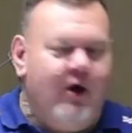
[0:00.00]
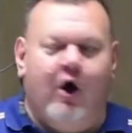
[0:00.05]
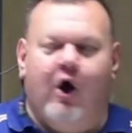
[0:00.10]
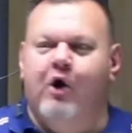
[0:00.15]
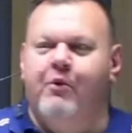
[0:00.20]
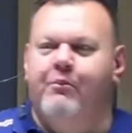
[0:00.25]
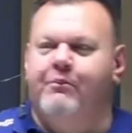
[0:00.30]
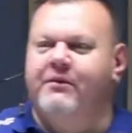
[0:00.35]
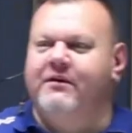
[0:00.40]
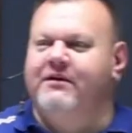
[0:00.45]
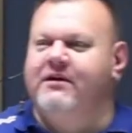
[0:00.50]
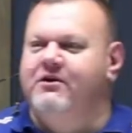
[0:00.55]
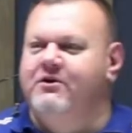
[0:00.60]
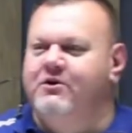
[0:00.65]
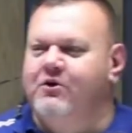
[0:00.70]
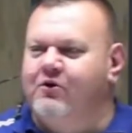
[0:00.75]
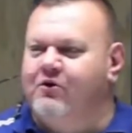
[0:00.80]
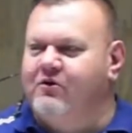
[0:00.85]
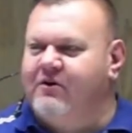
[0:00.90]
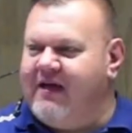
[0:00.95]
opened the
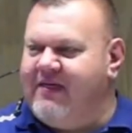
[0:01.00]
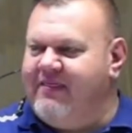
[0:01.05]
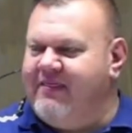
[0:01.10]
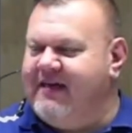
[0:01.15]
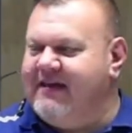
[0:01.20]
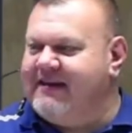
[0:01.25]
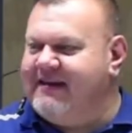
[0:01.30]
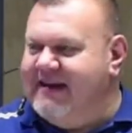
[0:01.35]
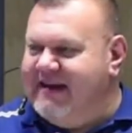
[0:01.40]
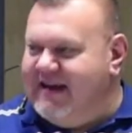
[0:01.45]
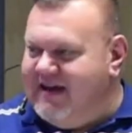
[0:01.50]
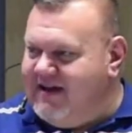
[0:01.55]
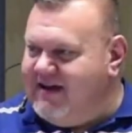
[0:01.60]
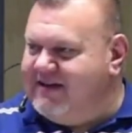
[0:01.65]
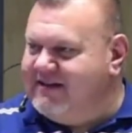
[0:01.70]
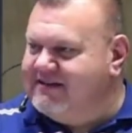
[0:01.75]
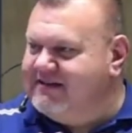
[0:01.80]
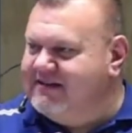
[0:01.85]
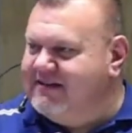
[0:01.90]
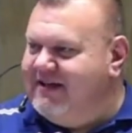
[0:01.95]
door, and at
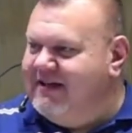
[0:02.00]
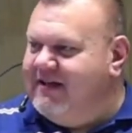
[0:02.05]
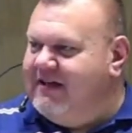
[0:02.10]
night